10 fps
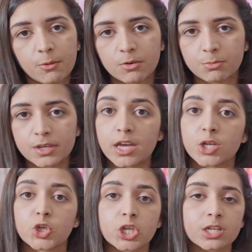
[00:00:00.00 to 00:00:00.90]
would be
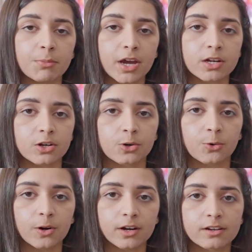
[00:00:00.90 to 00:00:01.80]
a G minor
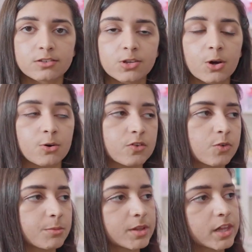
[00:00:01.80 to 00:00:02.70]
chord. So the
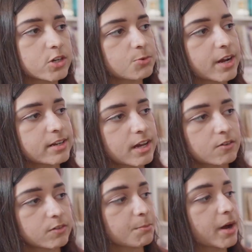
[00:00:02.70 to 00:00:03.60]
formula to write
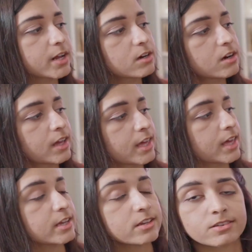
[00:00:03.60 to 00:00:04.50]
down for minor
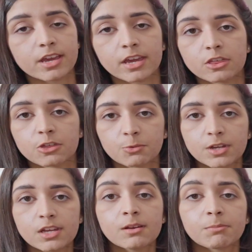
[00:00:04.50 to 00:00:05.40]
is a
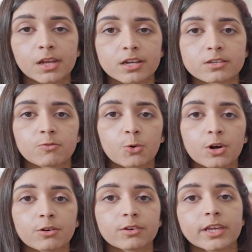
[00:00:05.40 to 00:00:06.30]

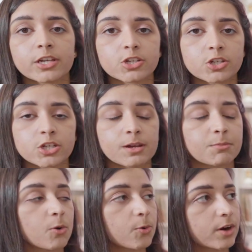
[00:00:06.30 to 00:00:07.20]
3+4
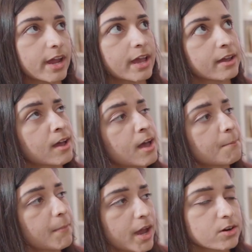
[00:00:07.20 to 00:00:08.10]
relationship, or a
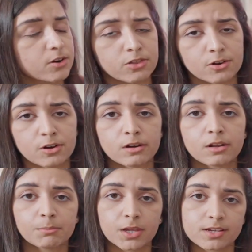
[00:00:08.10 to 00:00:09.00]
minor
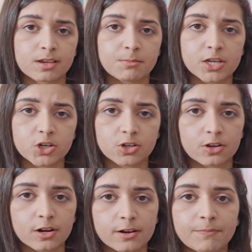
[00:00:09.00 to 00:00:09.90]
third plus a major
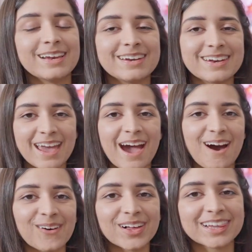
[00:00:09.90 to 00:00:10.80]
third.
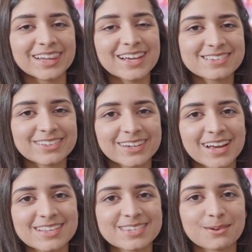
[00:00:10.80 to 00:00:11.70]
Now, let's look
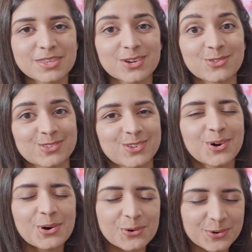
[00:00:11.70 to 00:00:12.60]
at some of those
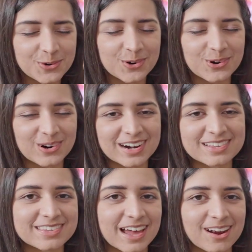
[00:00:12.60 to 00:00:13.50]
cool
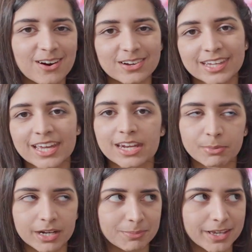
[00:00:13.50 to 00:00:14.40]
chords that hardly
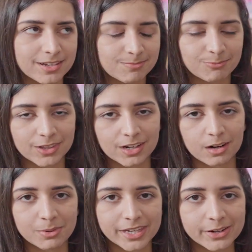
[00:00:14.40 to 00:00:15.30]
anybody plays when
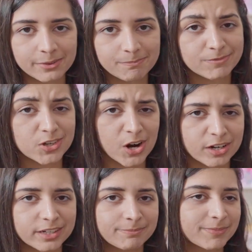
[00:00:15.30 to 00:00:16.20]
they're a beginner.
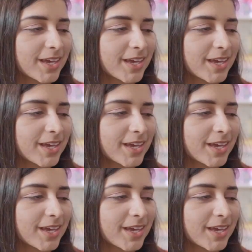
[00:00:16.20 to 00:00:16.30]
Sorry.